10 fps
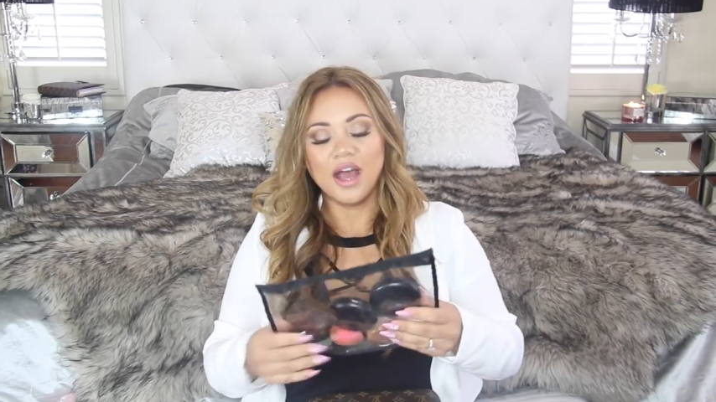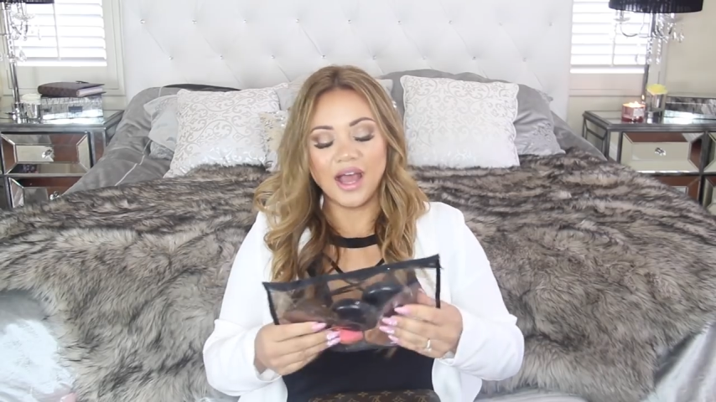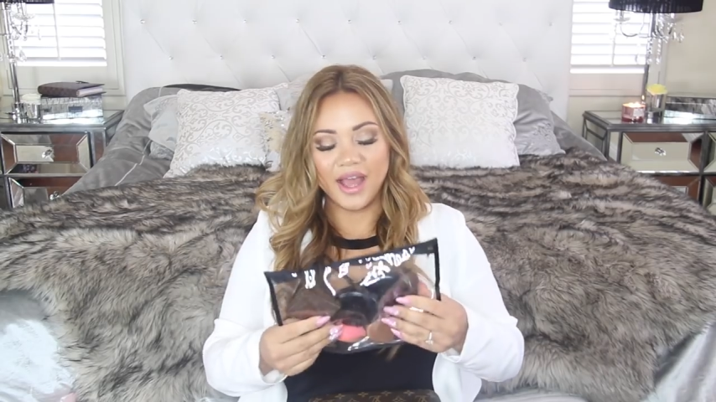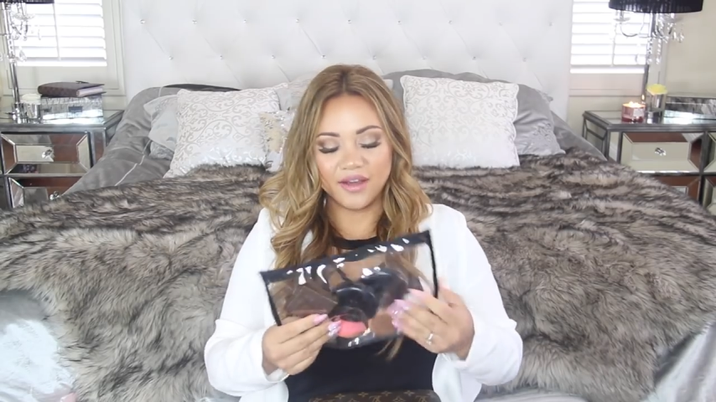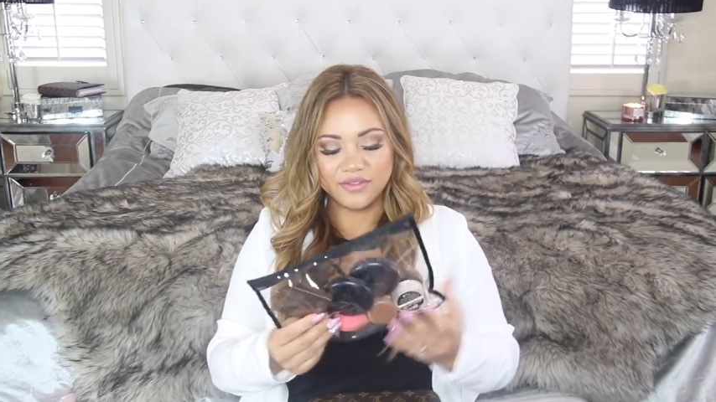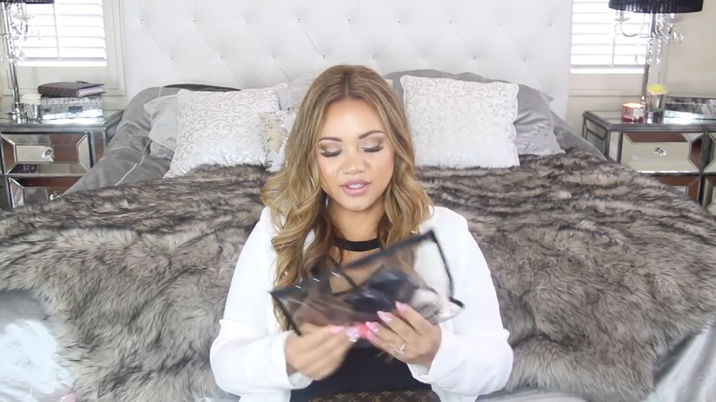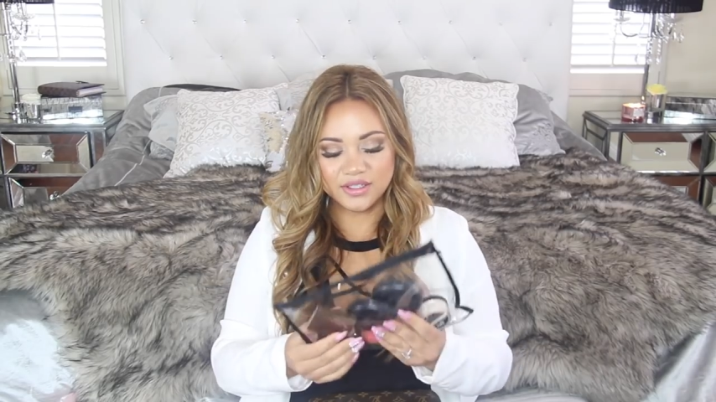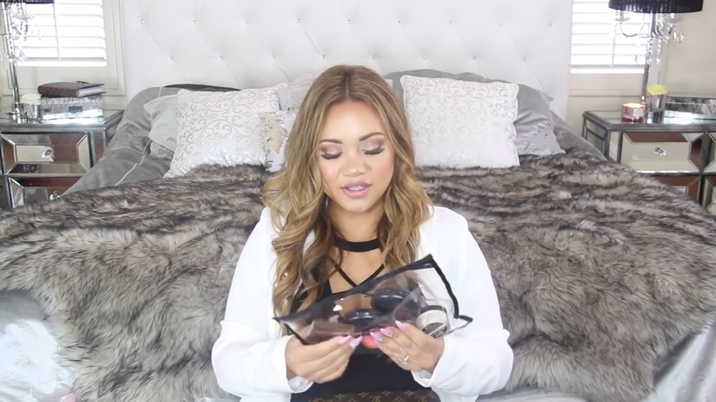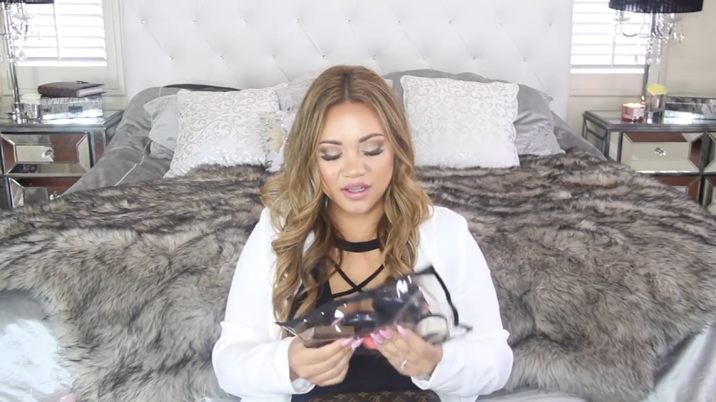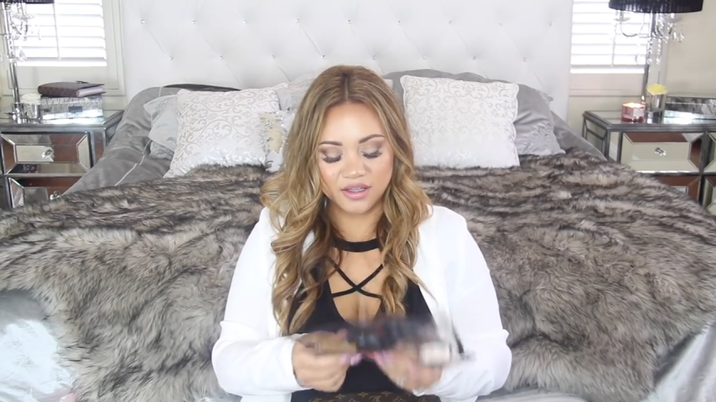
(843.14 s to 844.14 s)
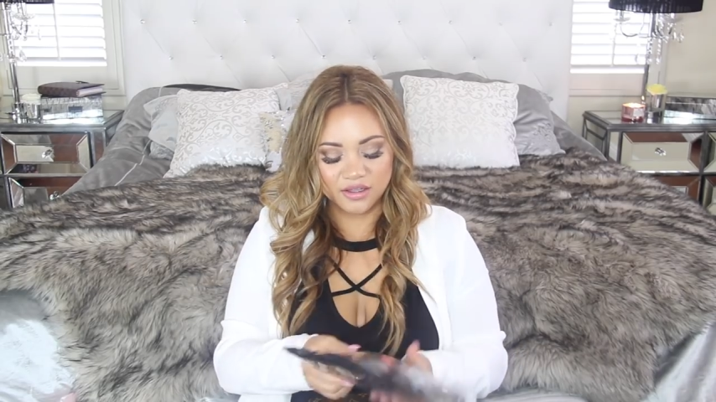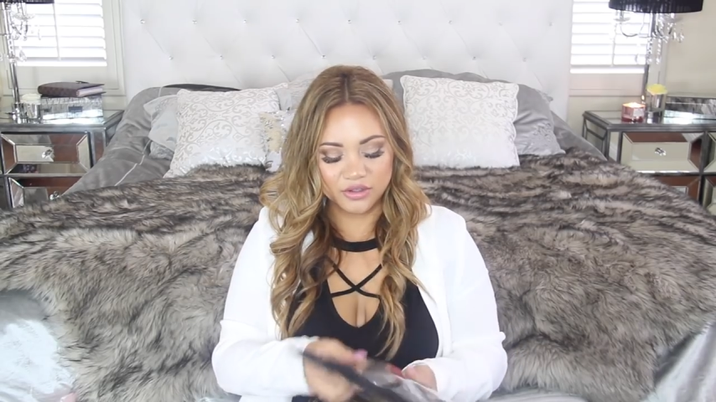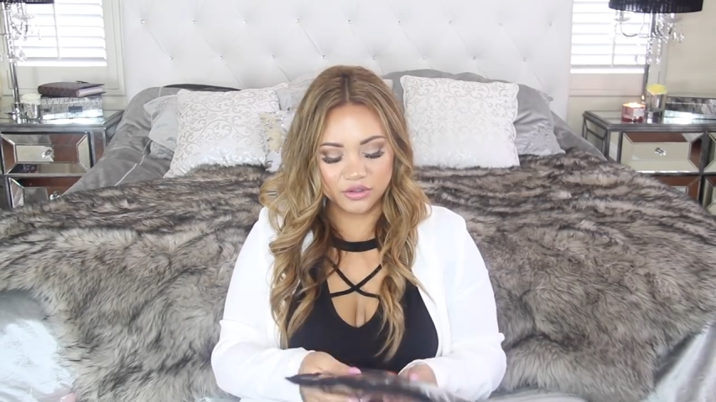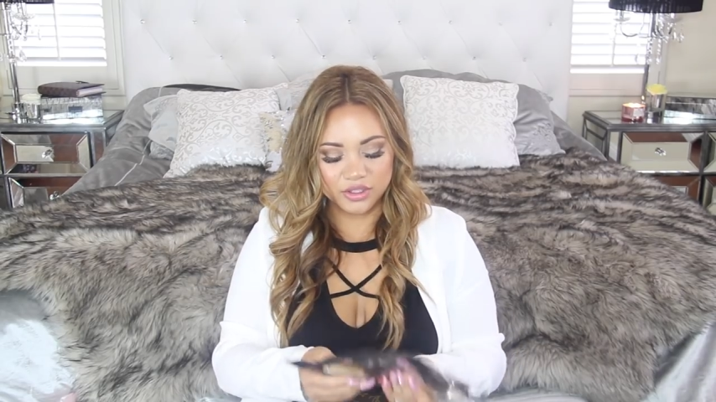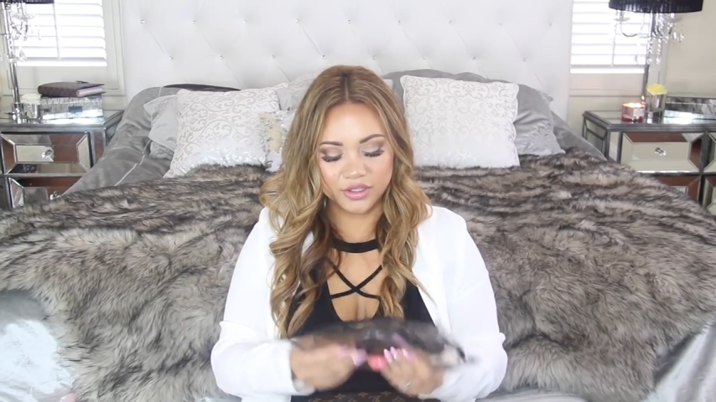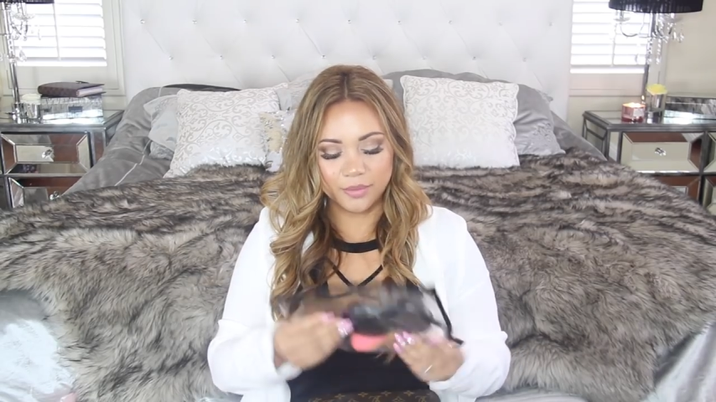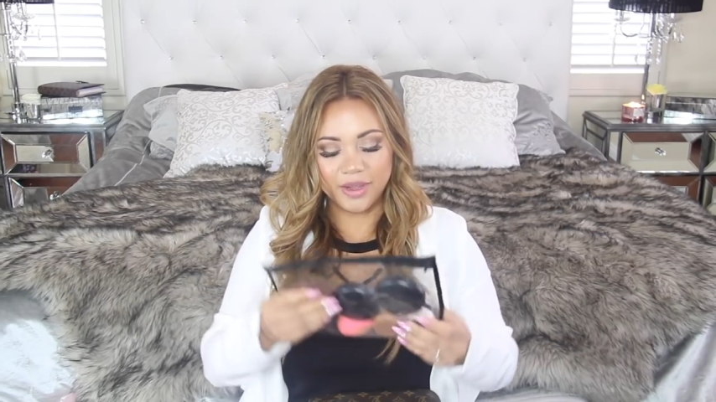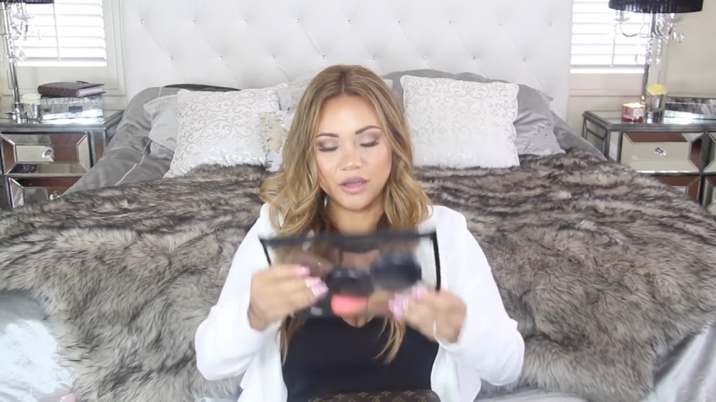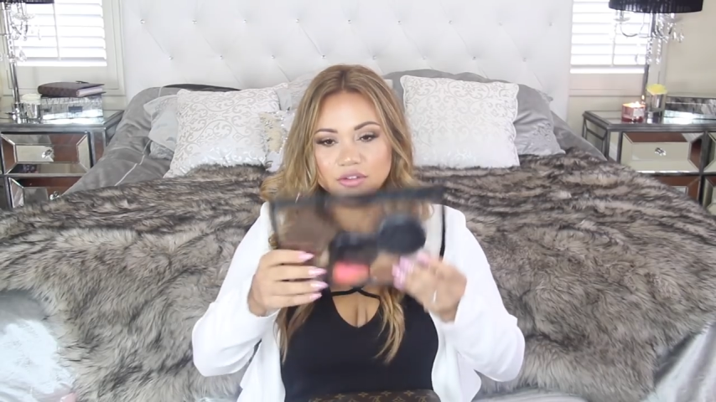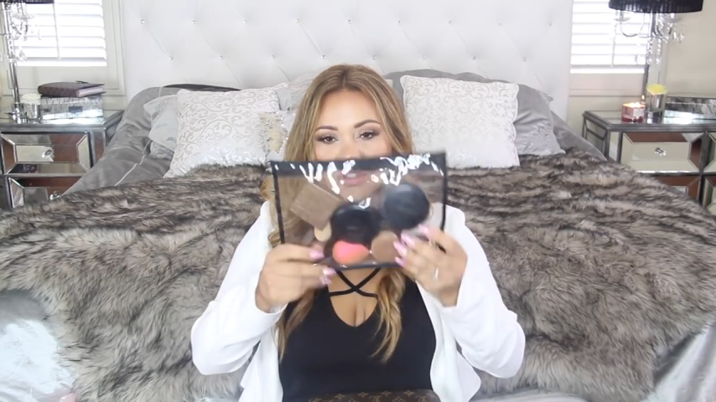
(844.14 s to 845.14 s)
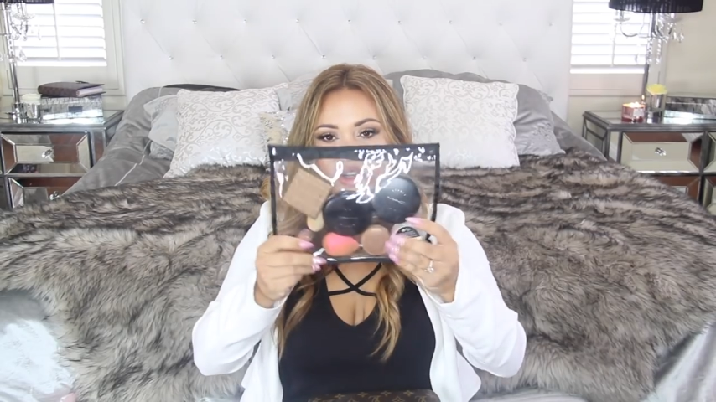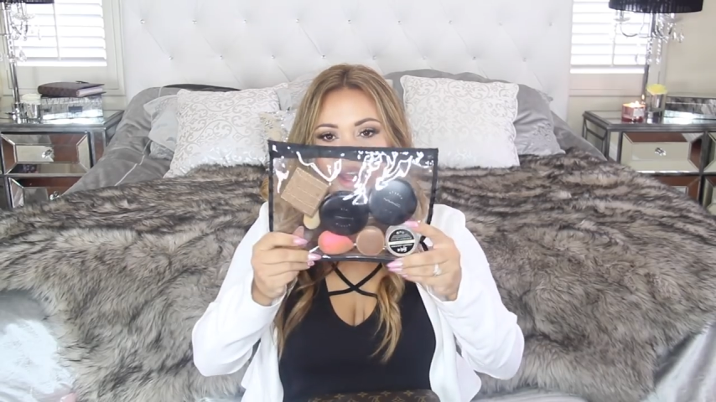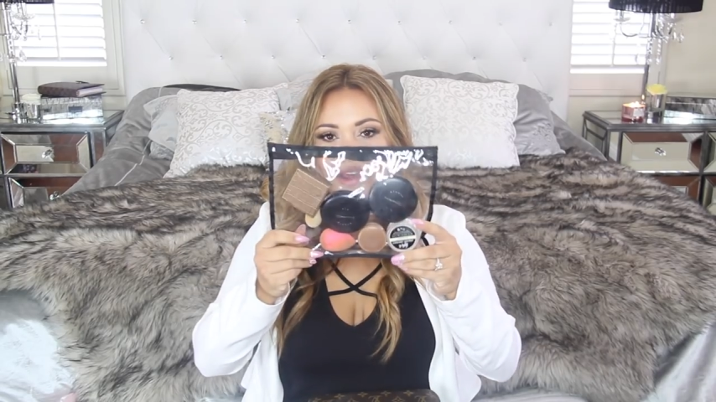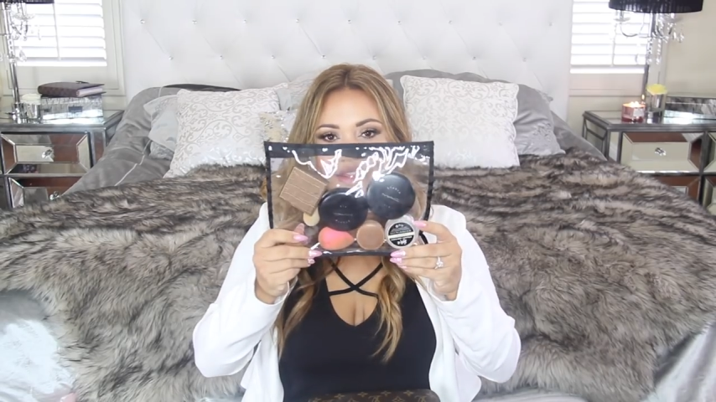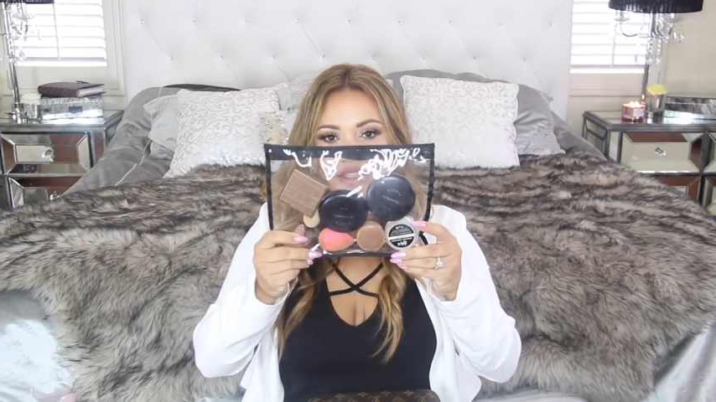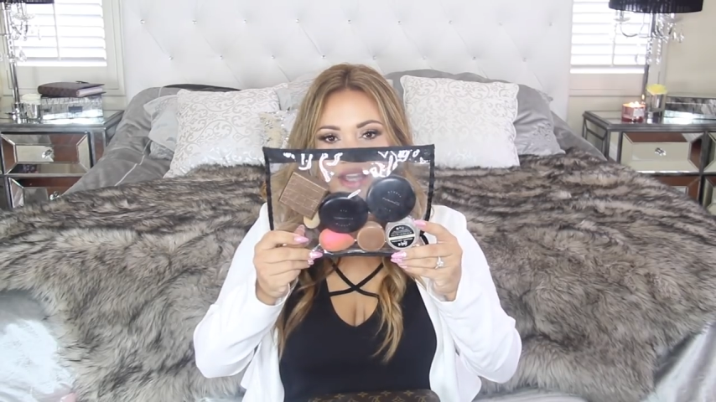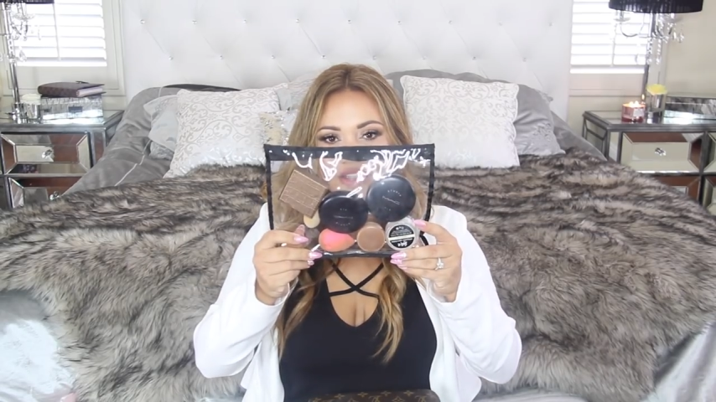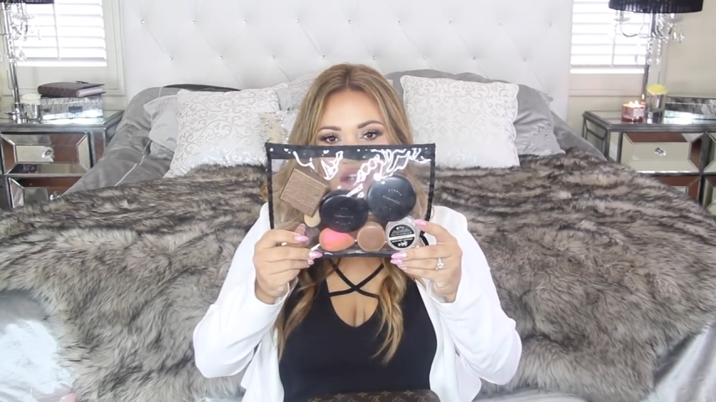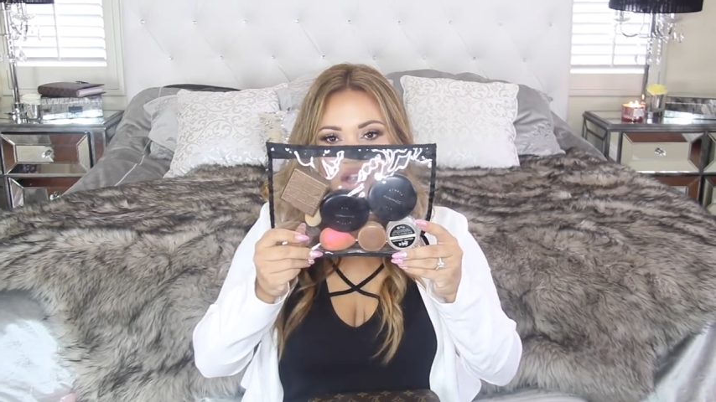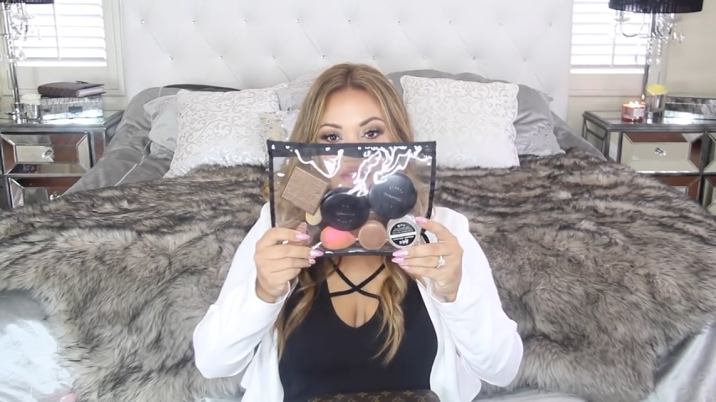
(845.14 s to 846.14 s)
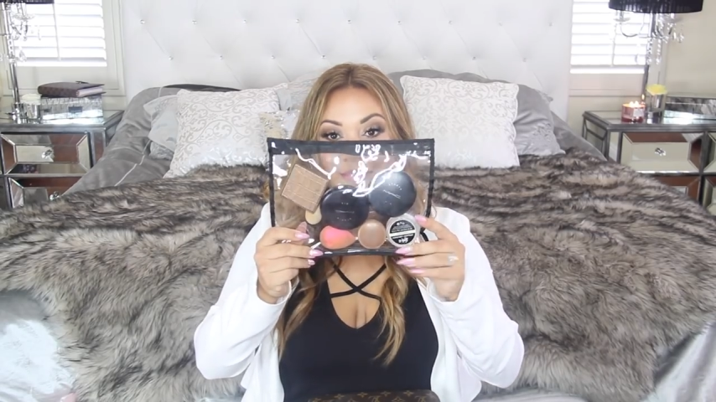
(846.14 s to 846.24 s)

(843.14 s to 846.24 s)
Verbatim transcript: I have this little clear pouch, okay? This has all